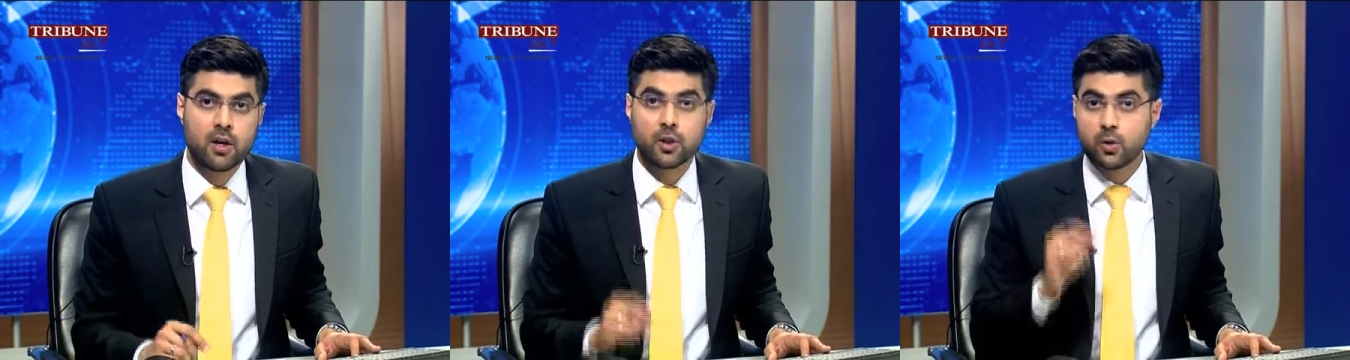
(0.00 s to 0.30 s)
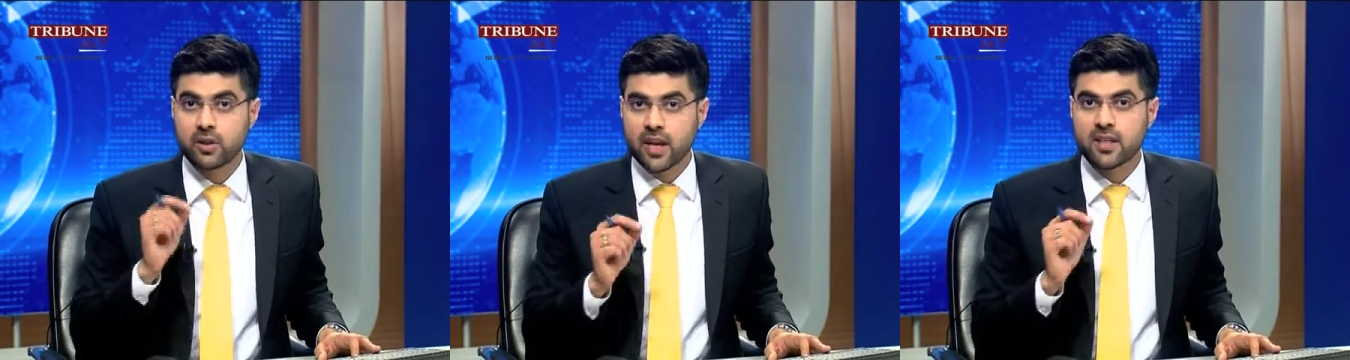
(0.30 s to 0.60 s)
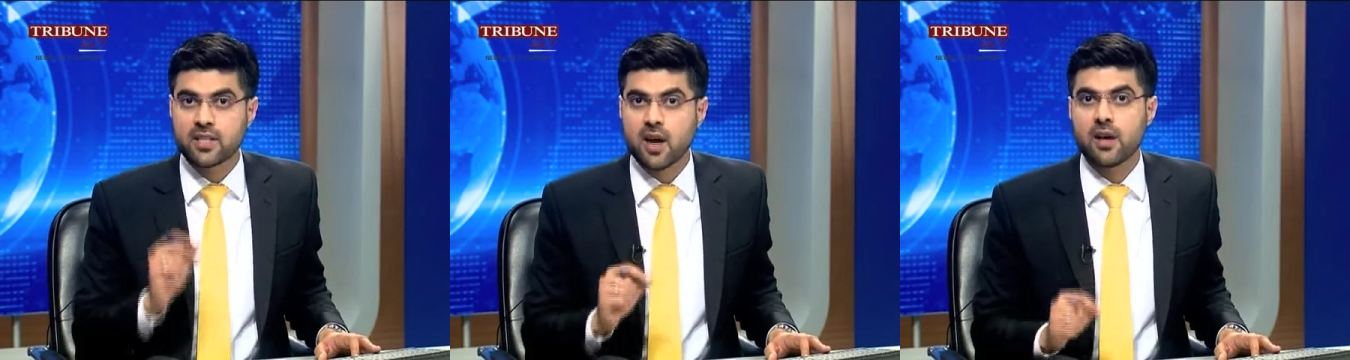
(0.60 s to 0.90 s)
to
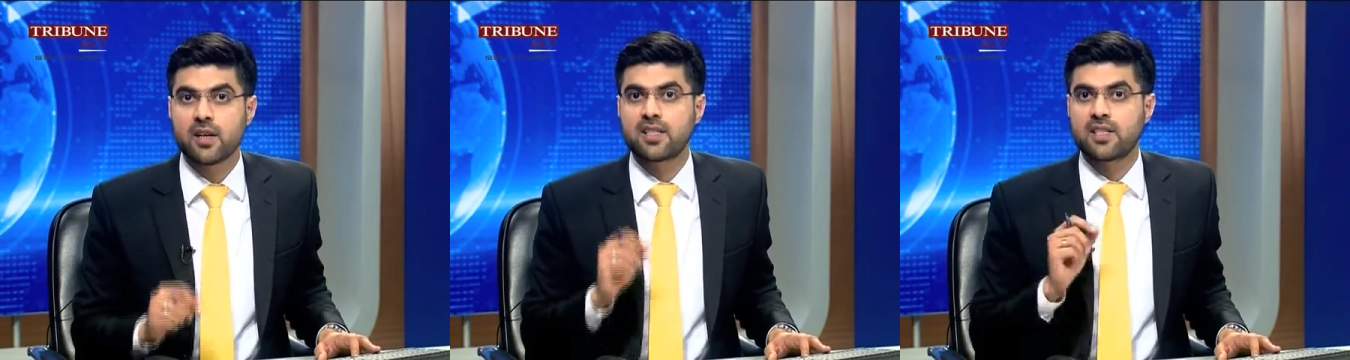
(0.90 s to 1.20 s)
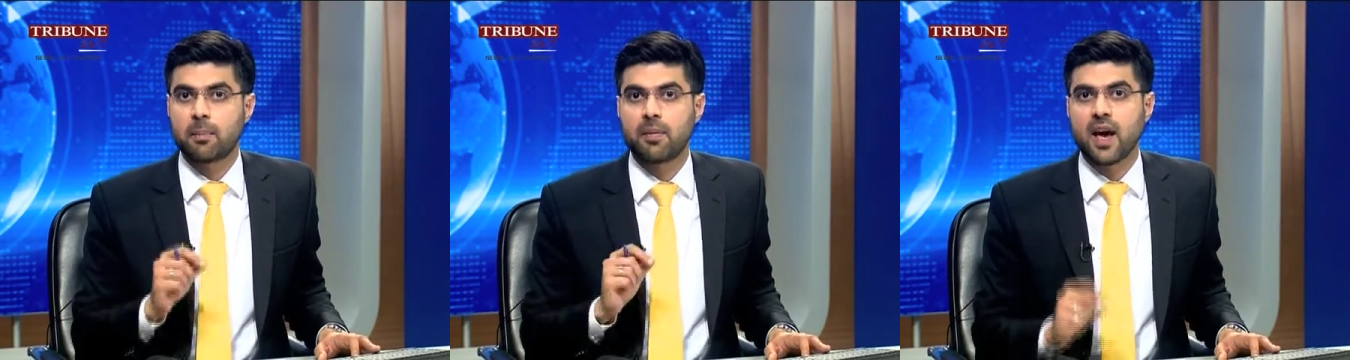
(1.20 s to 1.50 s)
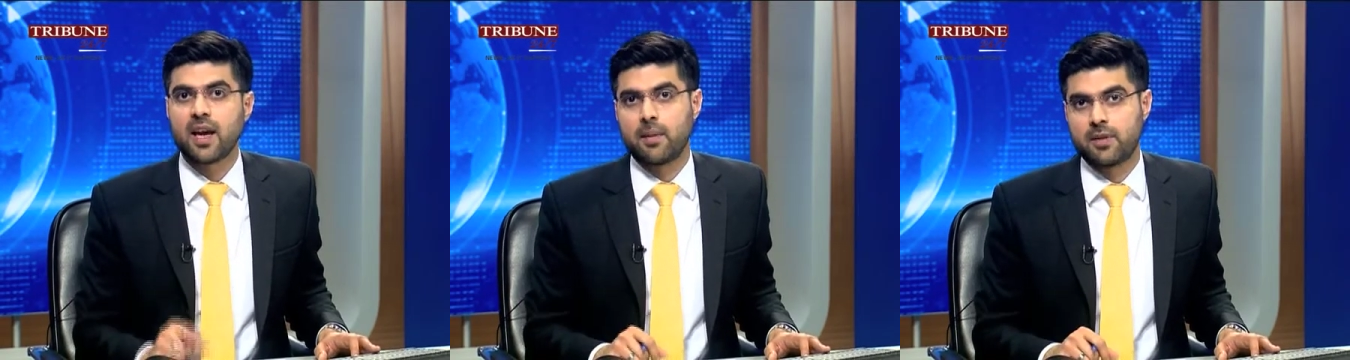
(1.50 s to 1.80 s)
kickstart a
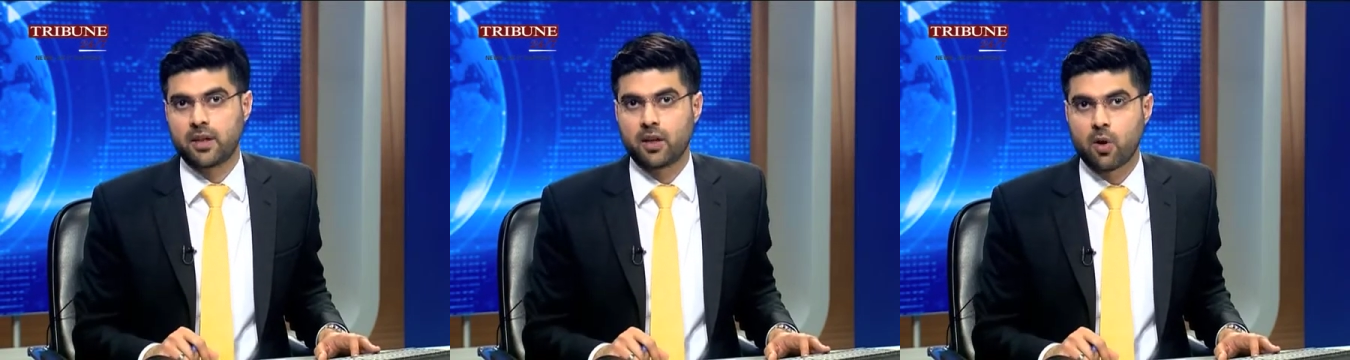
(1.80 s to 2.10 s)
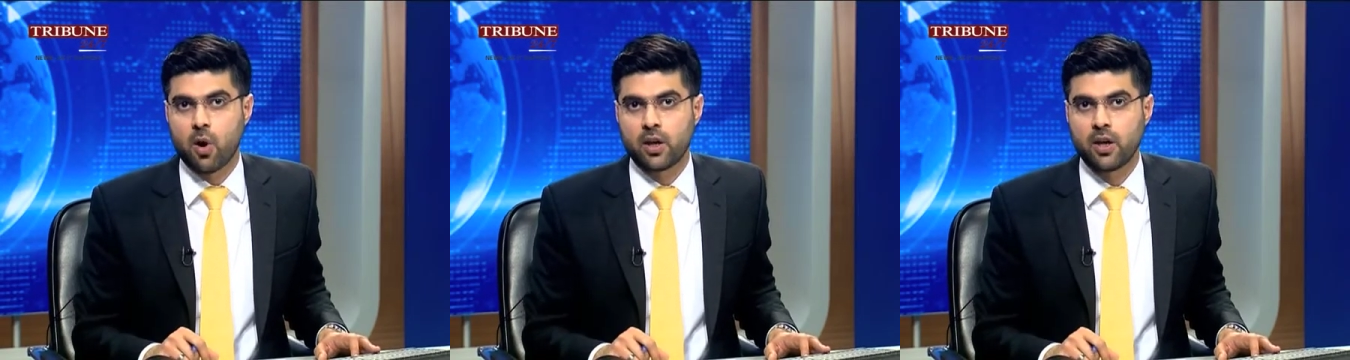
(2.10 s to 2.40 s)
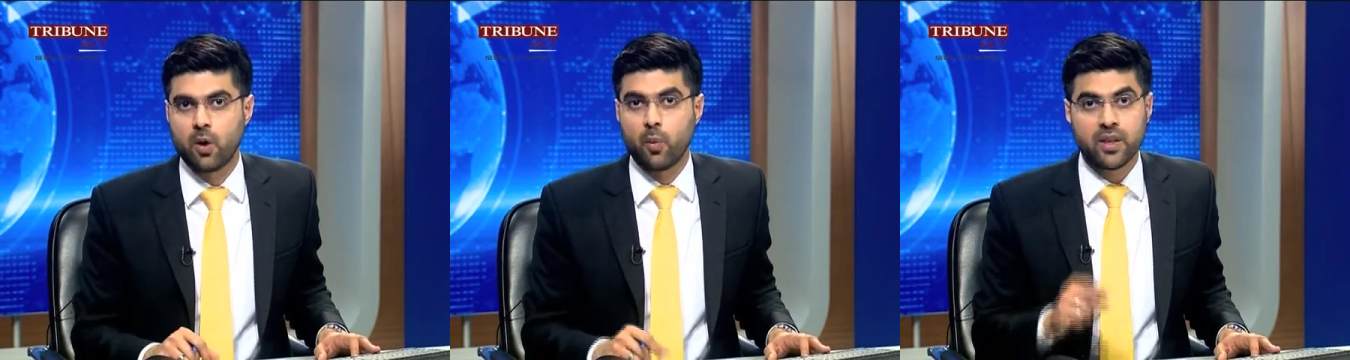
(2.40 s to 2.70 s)
supply limiting accord
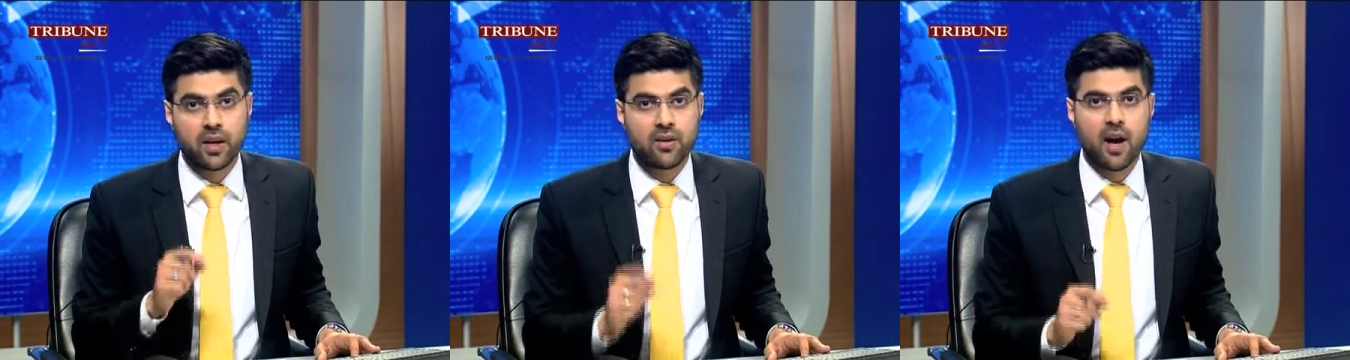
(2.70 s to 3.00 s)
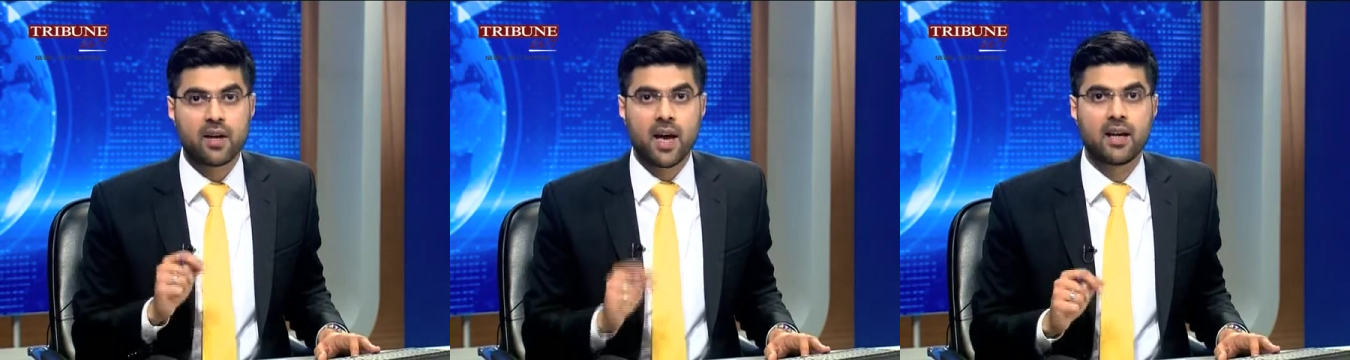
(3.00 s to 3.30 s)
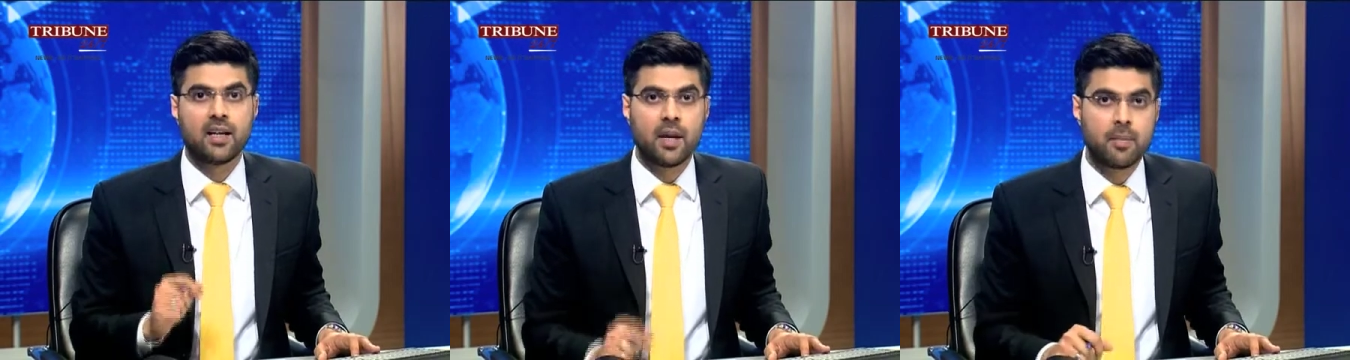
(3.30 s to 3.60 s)
with Iran
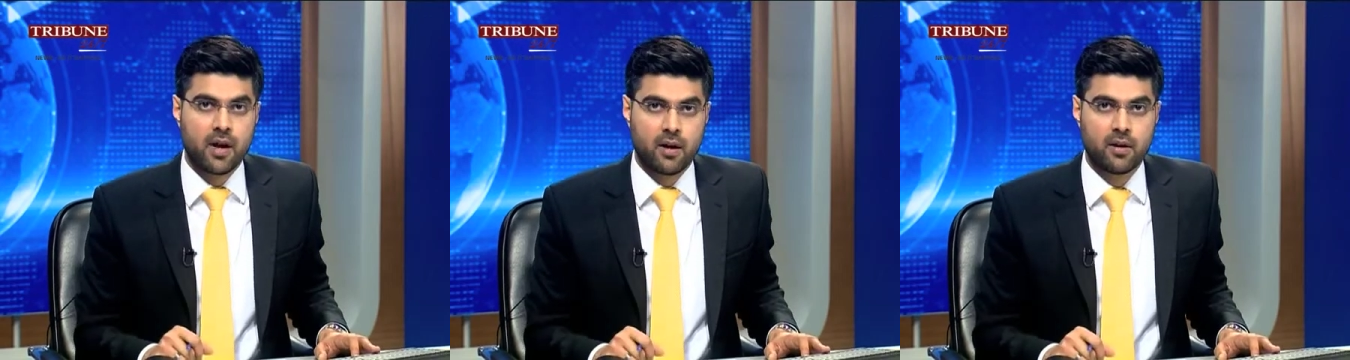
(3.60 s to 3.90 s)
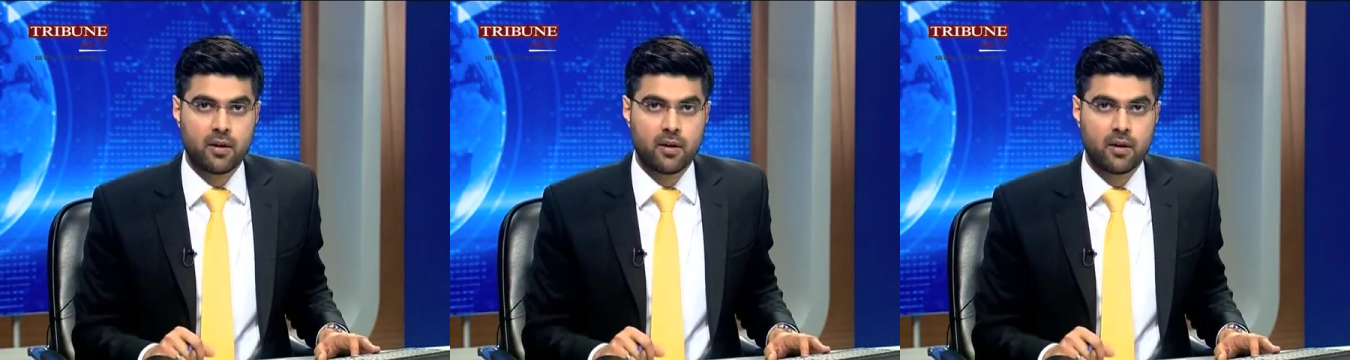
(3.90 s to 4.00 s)
and Libya,